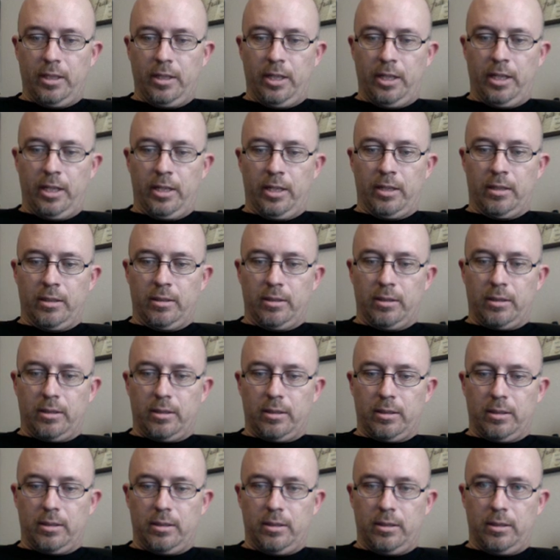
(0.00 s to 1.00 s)
and
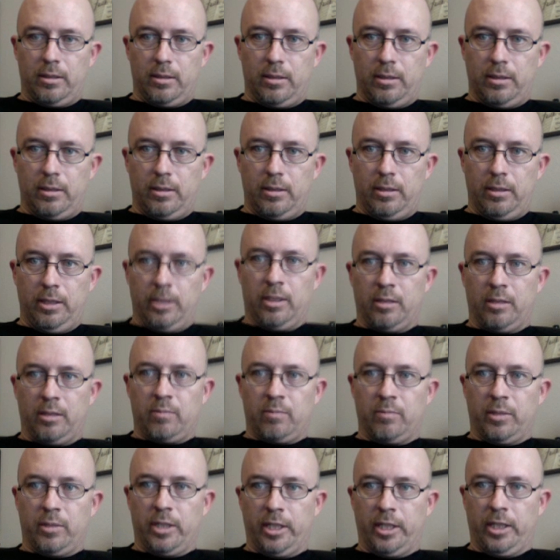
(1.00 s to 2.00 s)
end
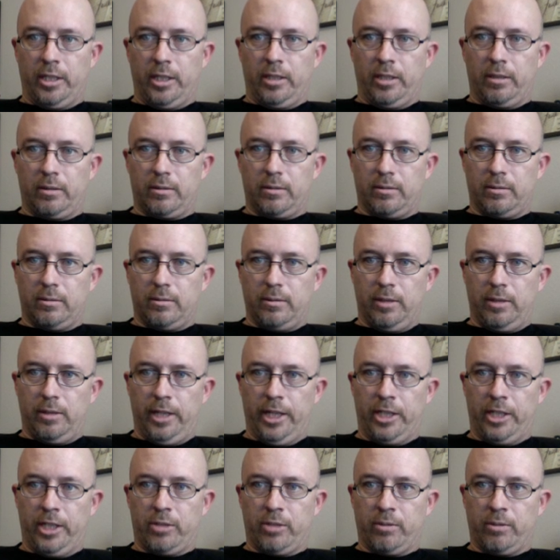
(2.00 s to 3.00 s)
my
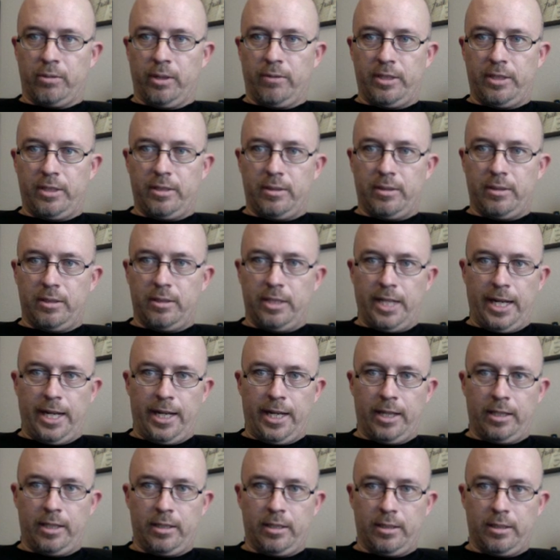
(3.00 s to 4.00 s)
href
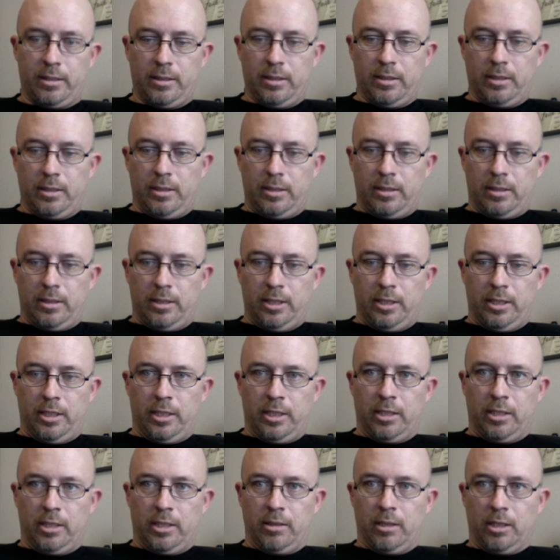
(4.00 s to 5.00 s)
tag, and
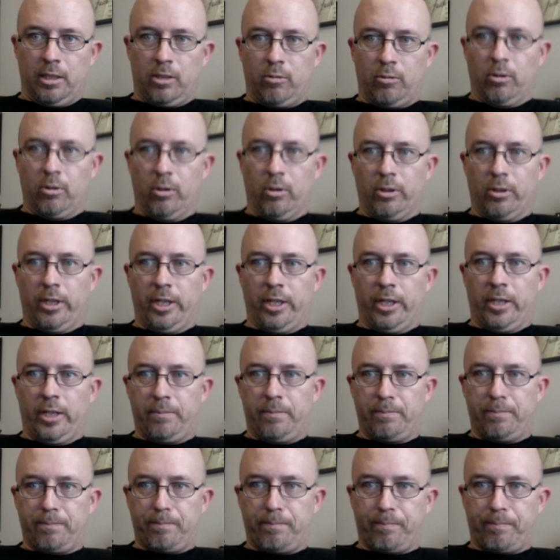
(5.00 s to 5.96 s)
then a quote again,